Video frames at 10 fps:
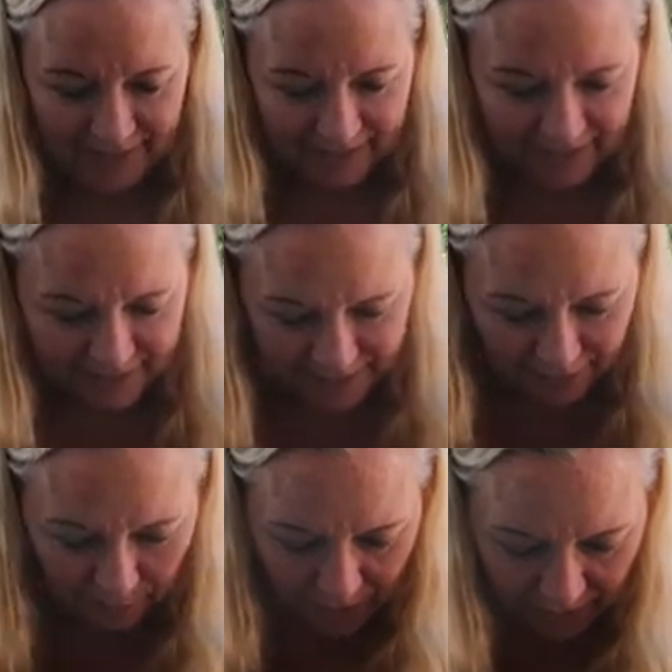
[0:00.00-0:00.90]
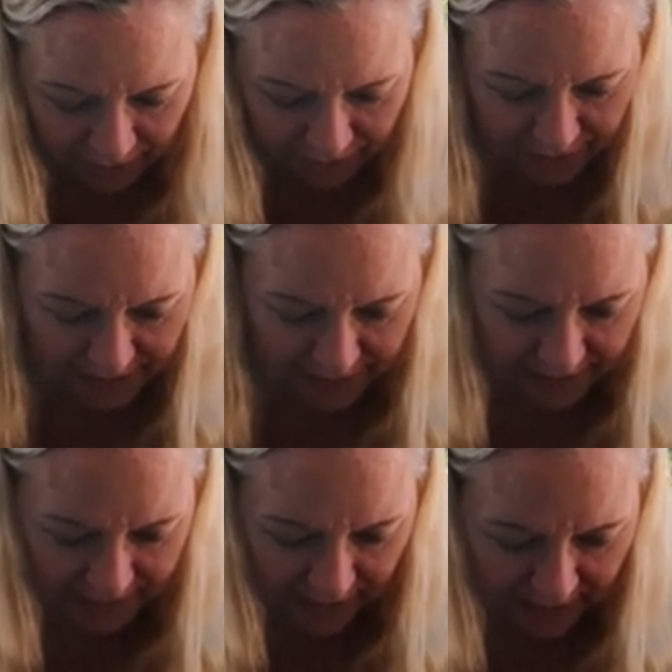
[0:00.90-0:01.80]
I guess it don't matter. I got 3,
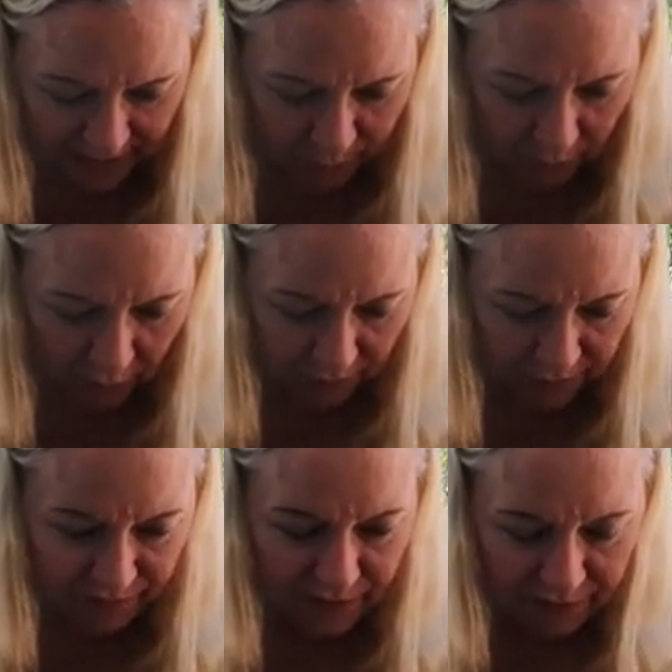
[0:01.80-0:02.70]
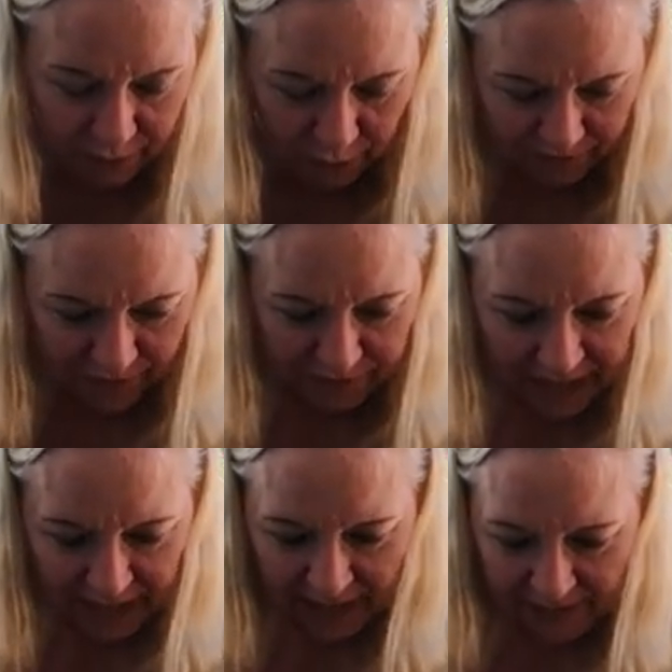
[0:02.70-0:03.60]
6, 9, 12,
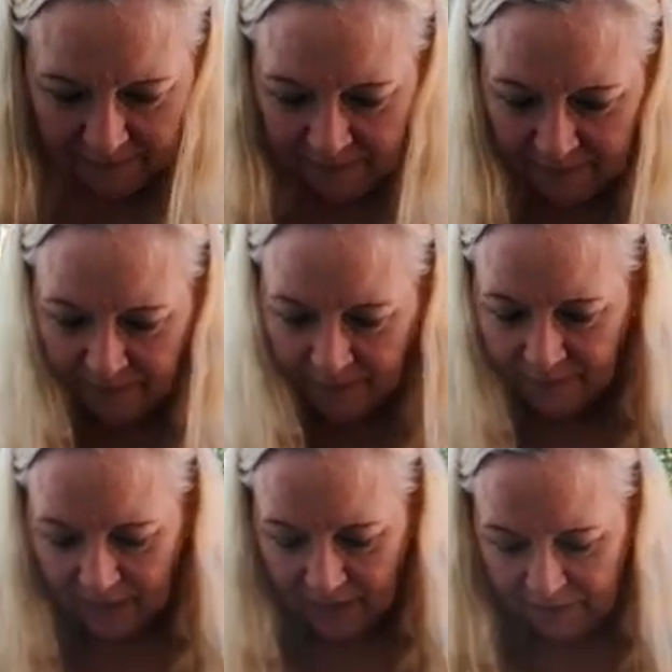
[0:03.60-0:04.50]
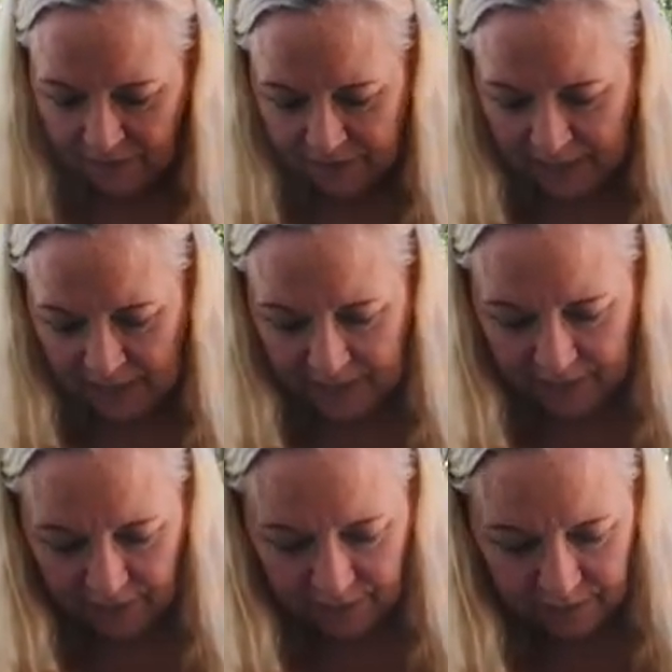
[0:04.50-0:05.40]
15. I got 15 in
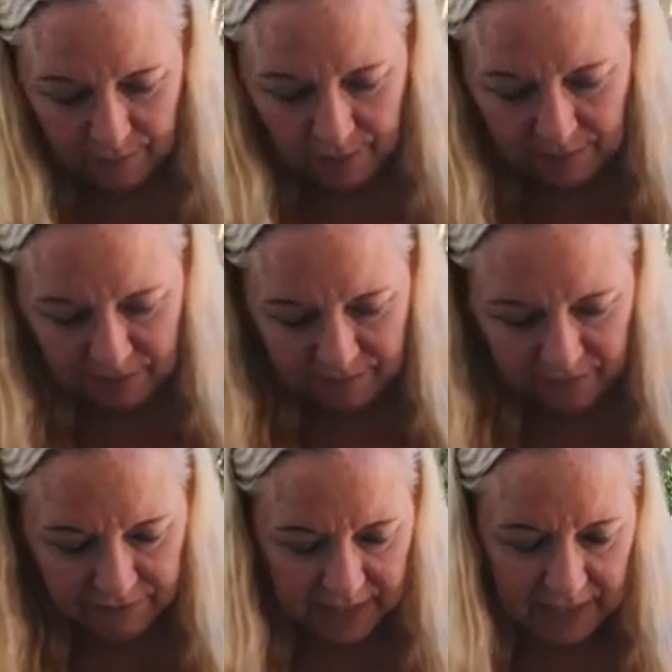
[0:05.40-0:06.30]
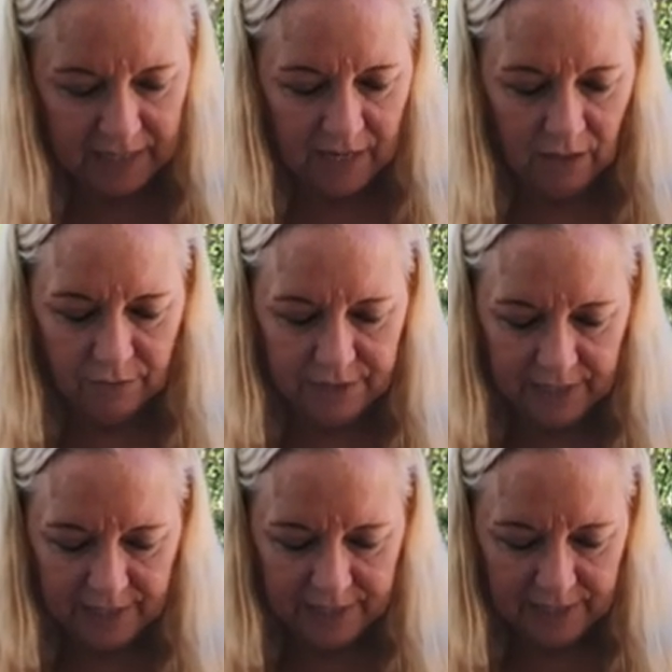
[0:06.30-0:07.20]
here. There might be 15 yellow
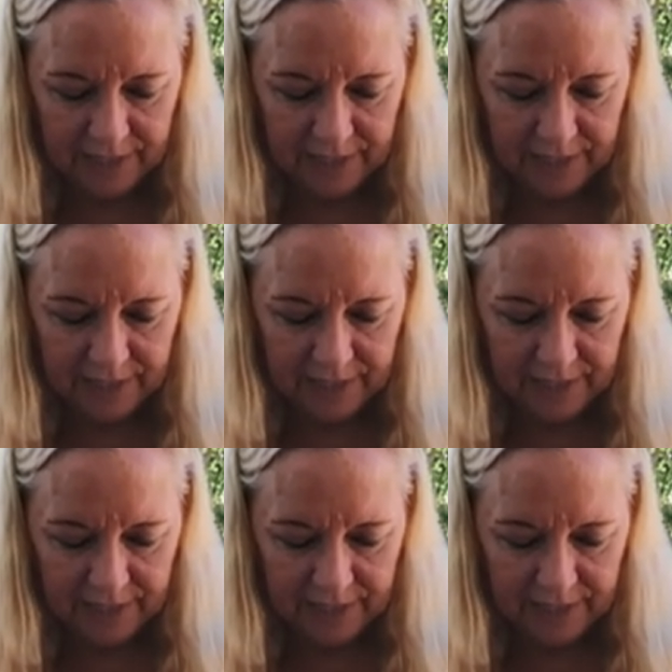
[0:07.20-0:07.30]
seeds.